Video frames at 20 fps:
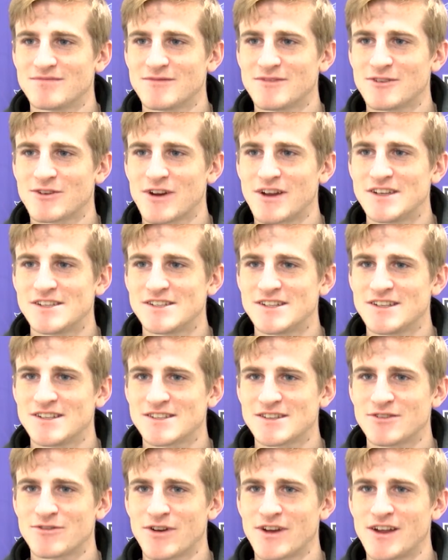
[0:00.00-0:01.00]
crazy, and
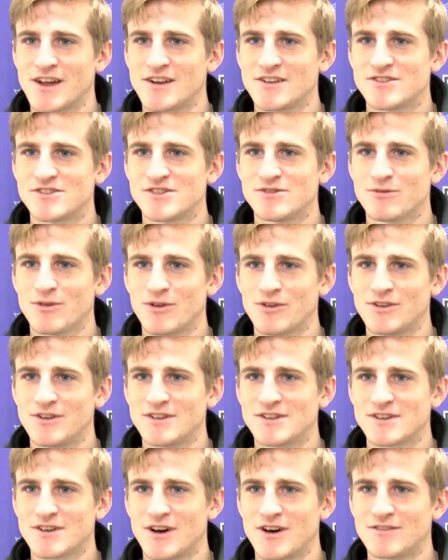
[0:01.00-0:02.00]
it's a great energy rolling
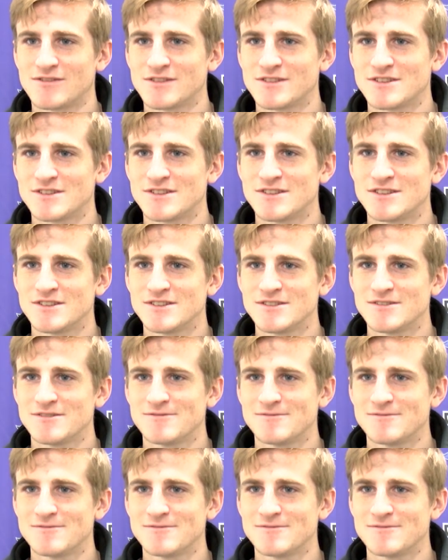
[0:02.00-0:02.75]
into conferences.